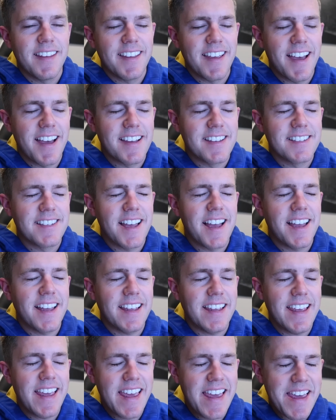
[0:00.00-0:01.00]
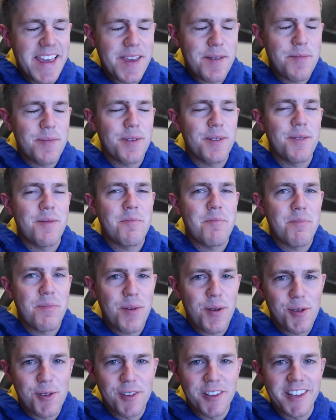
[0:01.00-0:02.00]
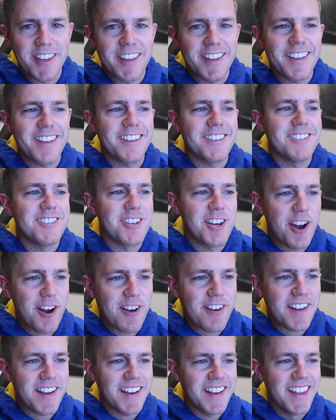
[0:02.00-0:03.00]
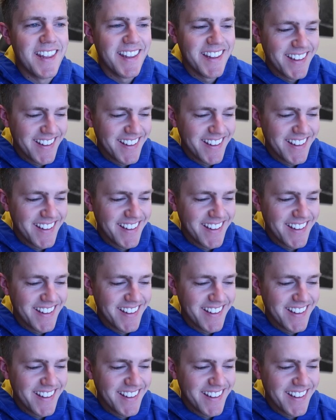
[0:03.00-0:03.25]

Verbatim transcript: Guys, I keep pulling a Jared.